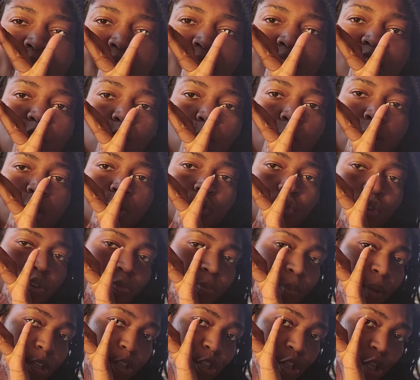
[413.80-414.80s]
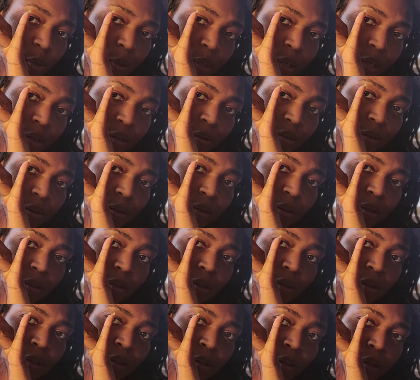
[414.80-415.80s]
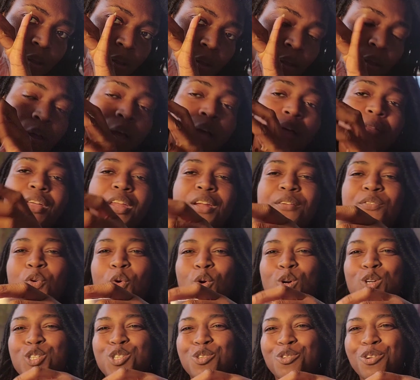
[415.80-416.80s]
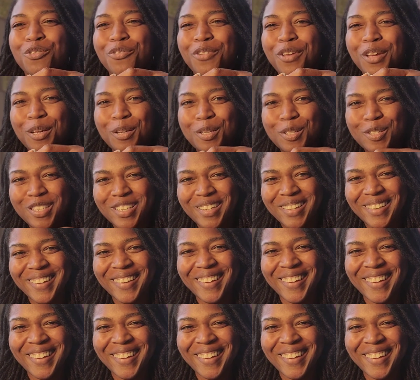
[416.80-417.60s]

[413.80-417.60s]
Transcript: that is what drove me to it. And then, of course, the reviews.